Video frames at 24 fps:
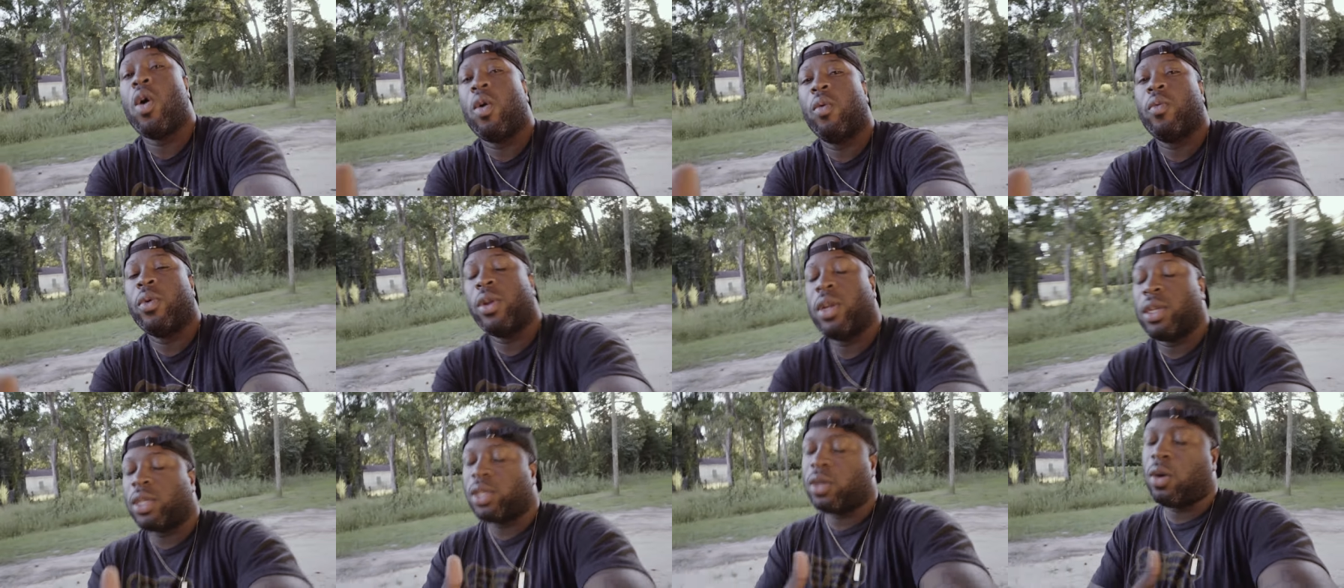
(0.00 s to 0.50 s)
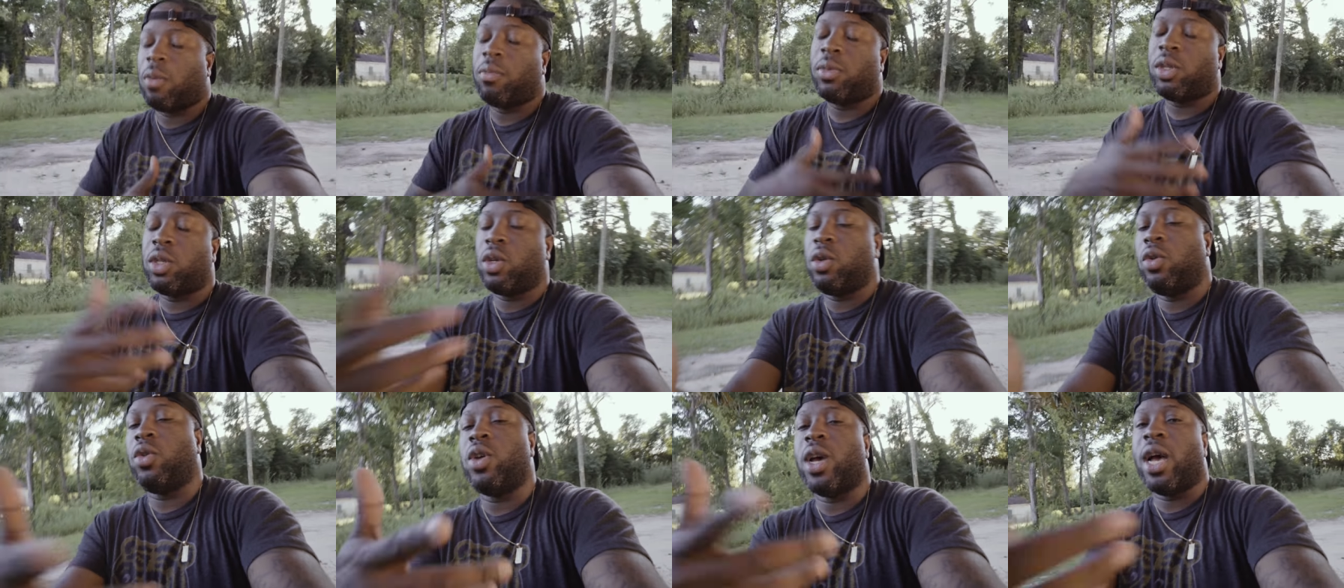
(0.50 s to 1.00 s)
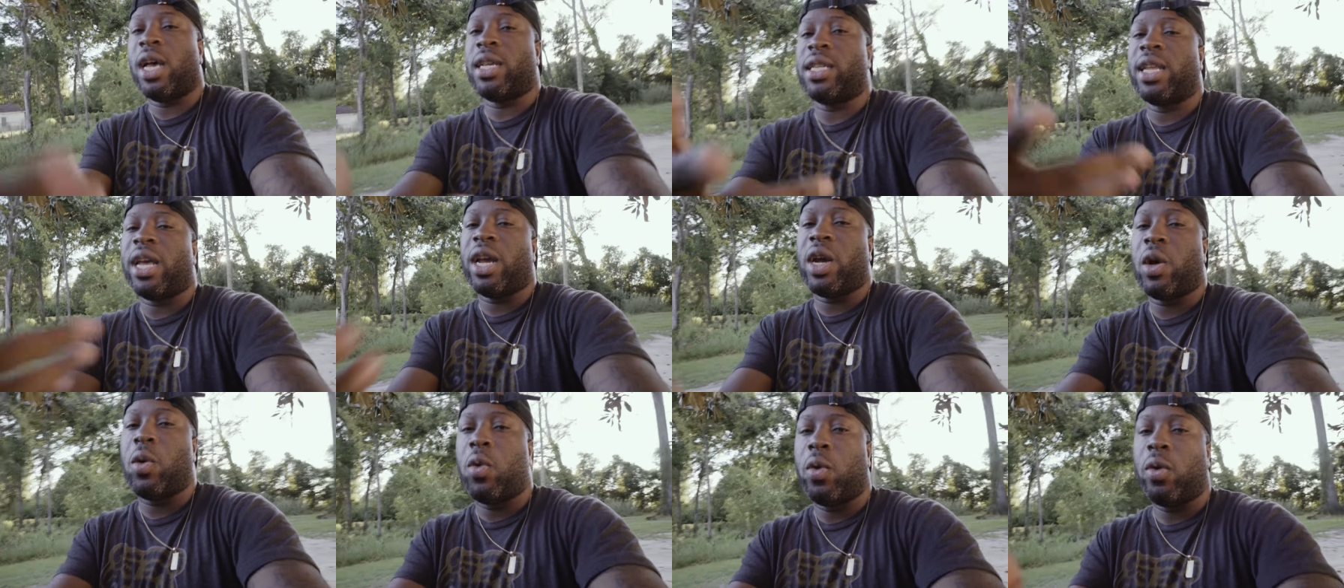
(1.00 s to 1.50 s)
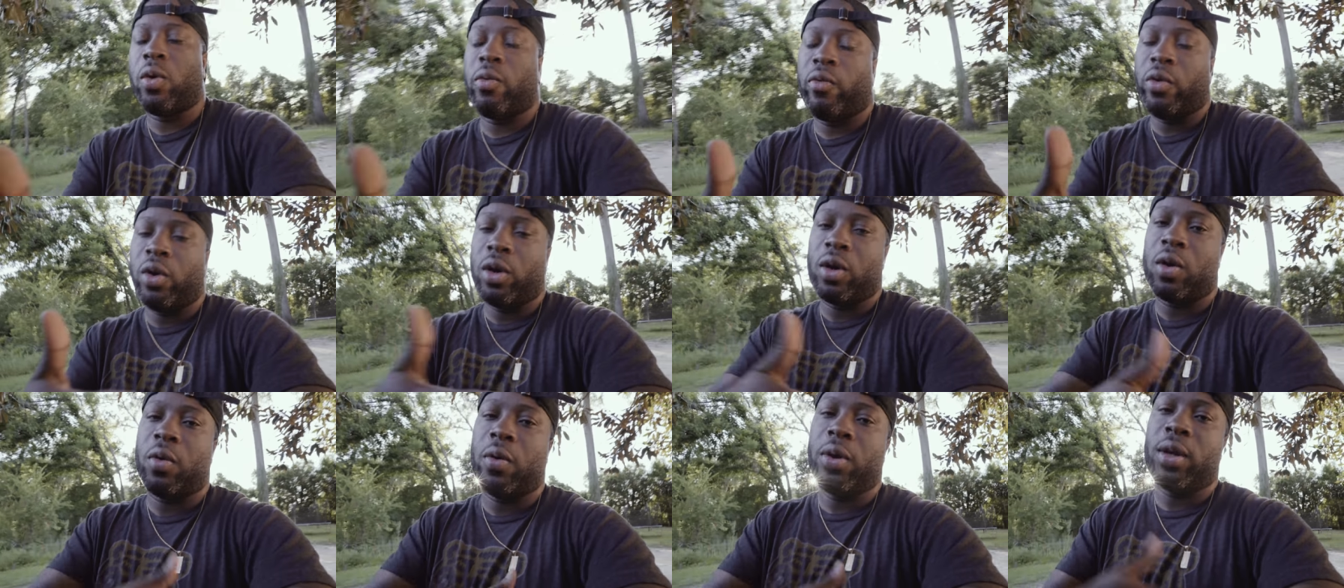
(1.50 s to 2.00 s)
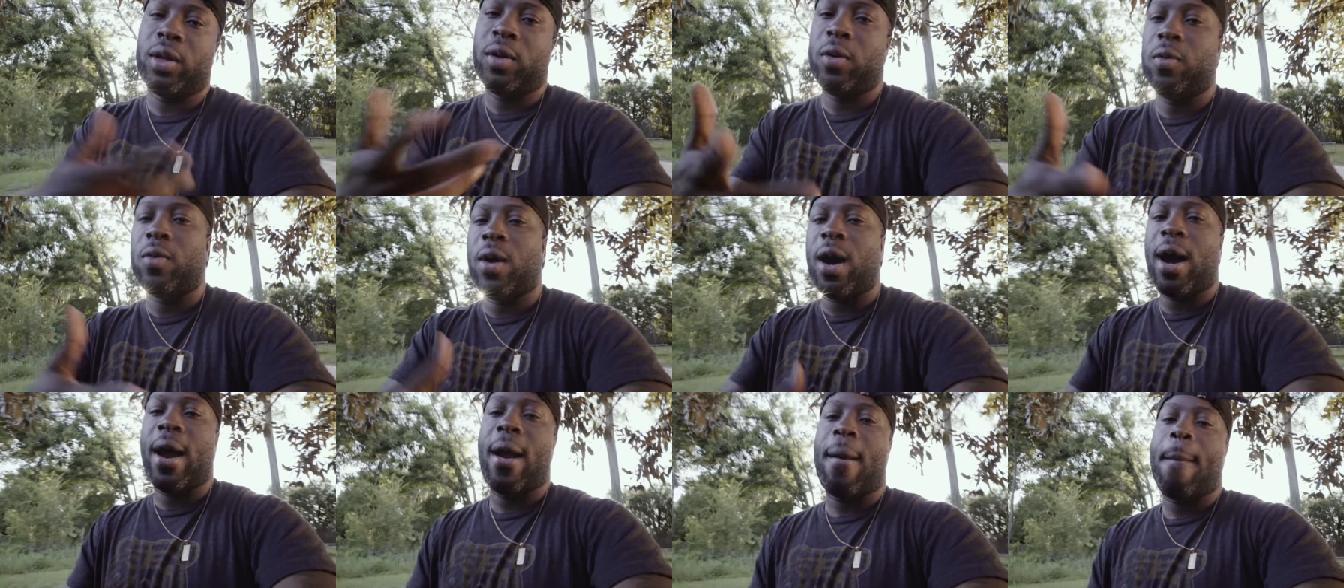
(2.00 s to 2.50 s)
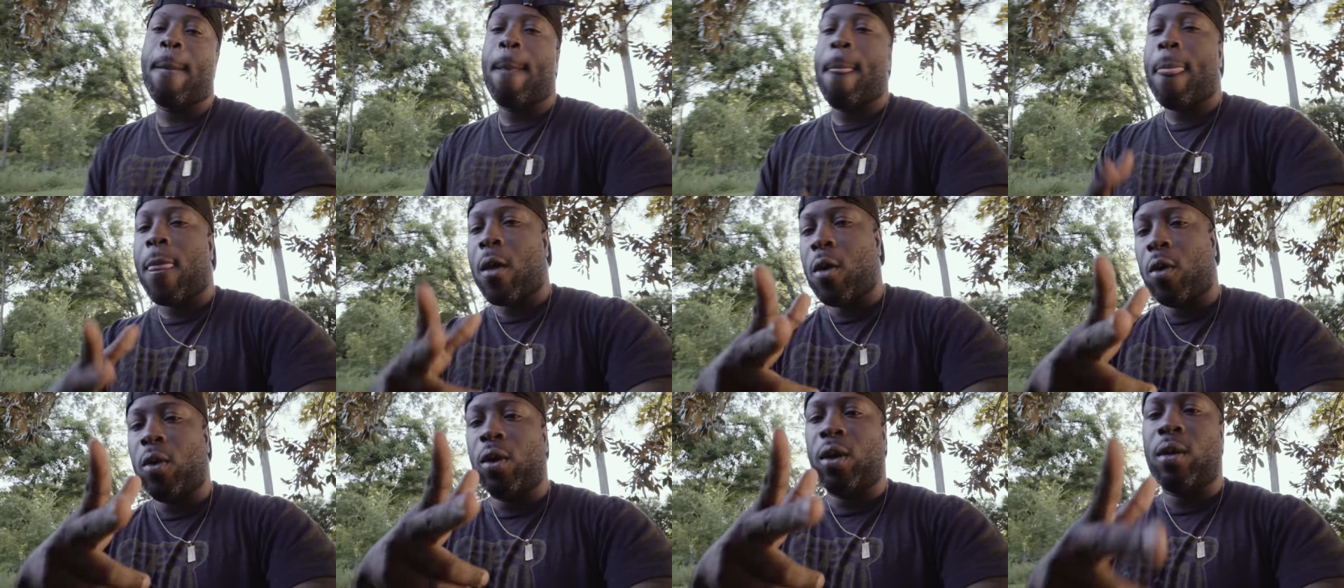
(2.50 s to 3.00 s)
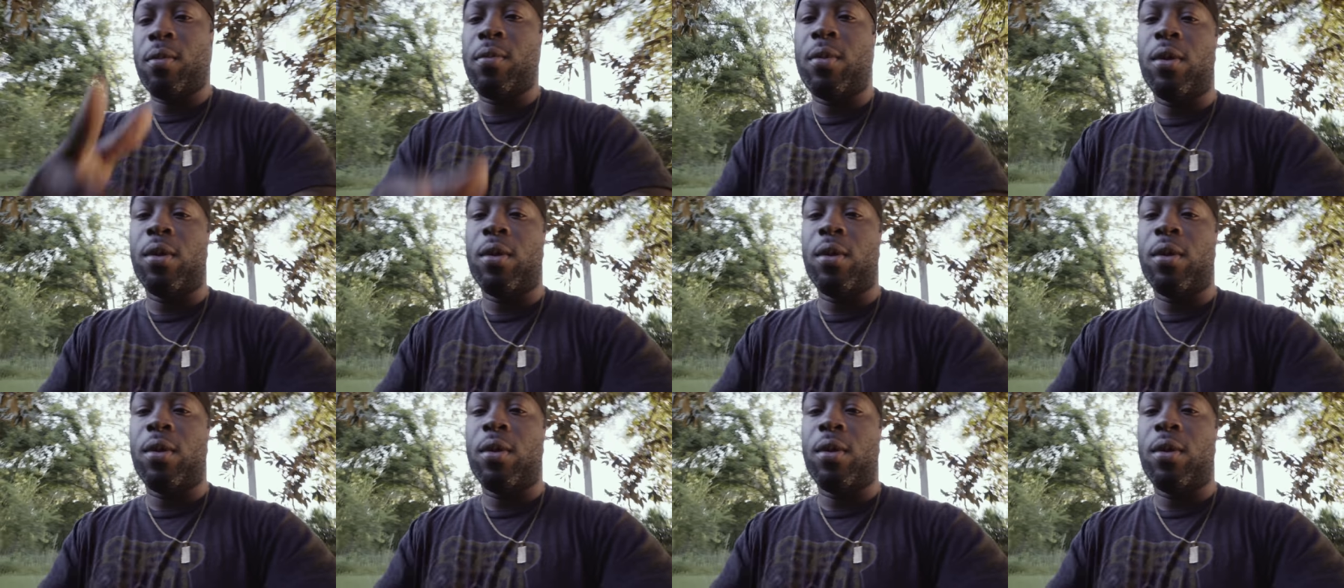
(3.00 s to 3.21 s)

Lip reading: walk with it. So I'm gonna show you guys that real quick too. All right, hold